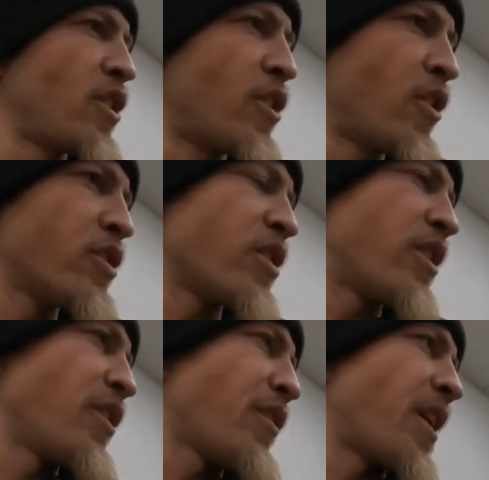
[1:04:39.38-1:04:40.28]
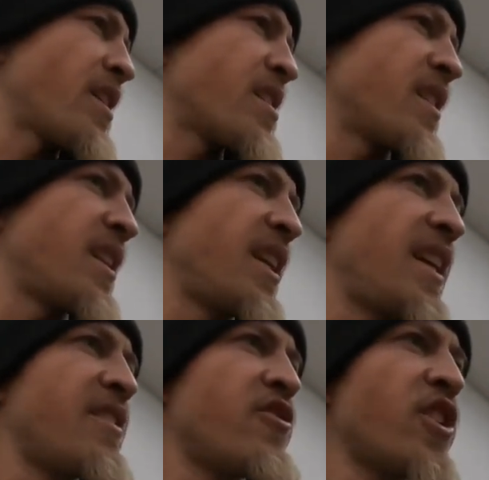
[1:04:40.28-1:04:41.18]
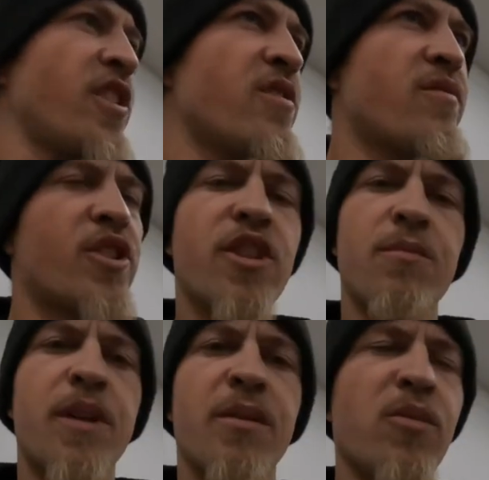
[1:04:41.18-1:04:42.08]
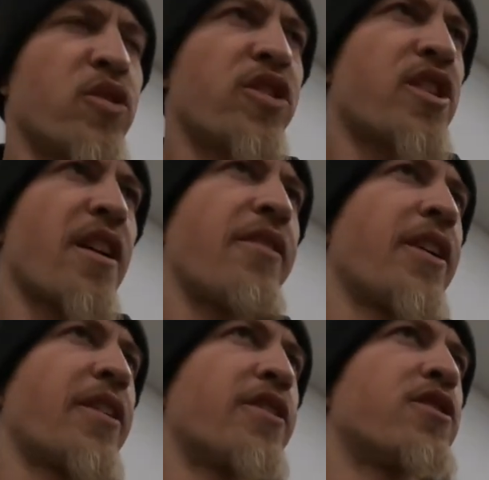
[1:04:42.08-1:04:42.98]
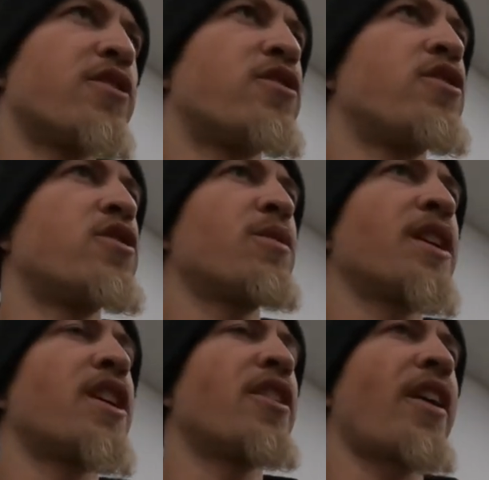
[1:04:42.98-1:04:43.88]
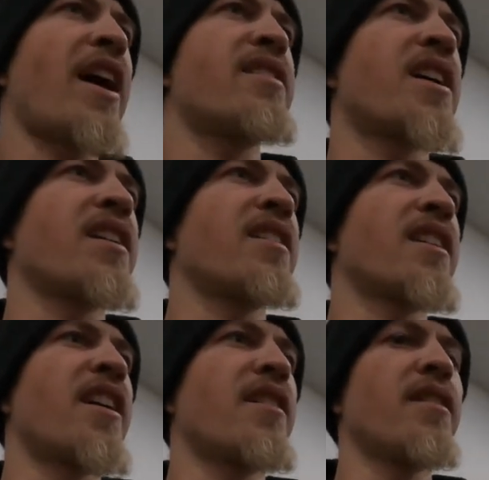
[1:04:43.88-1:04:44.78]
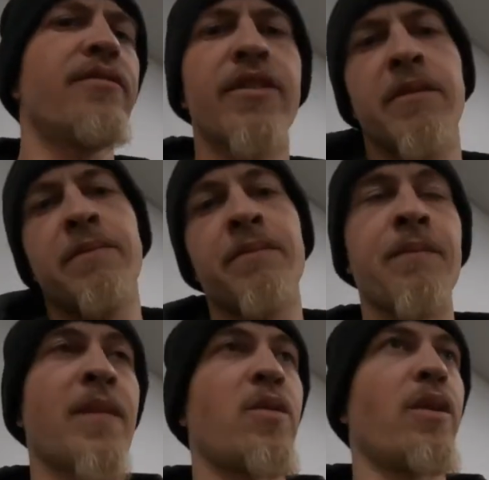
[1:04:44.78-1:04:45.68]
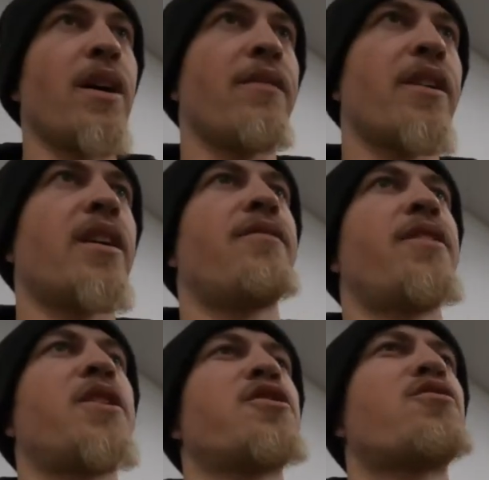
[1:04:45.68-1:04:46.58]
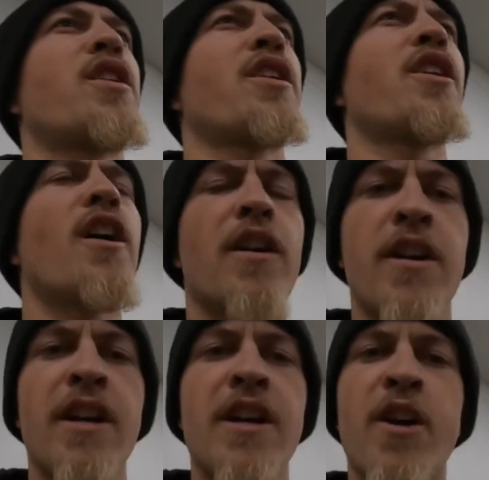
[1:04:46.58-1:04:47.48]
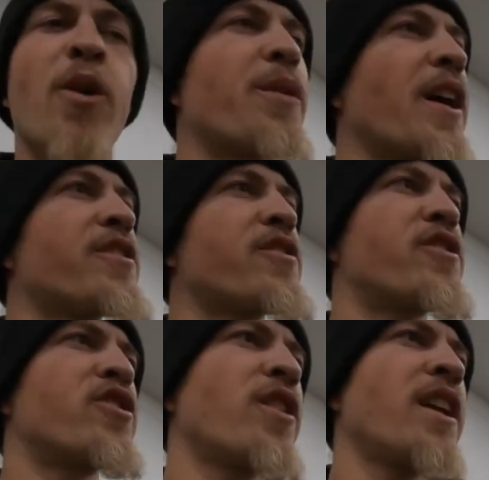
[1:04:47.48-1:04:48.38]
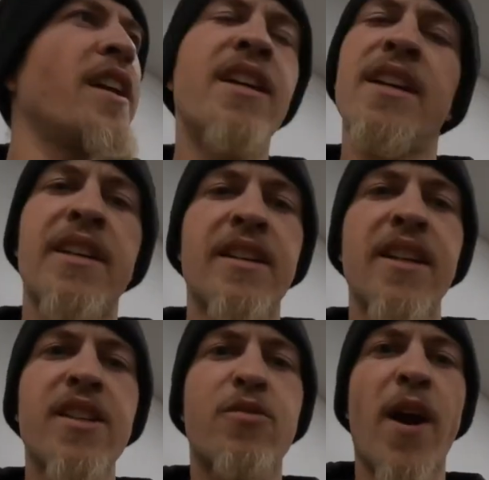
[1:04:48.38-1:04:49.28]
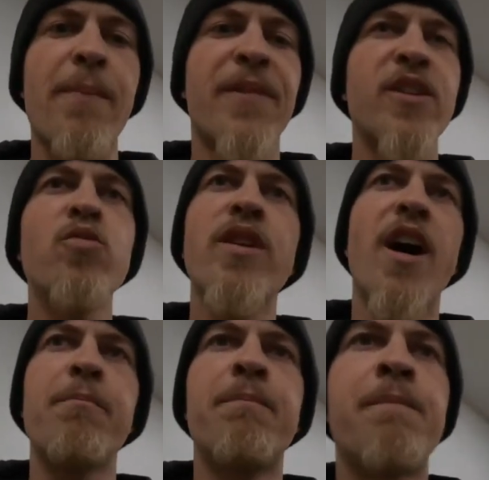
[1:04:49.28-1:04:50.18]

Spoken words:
those are little things it needs, just minimal stuff here. So as soon as we get all that taken care of, we'll have a finished running car. Hope you guys are enjoying it. Let's wrap this one up.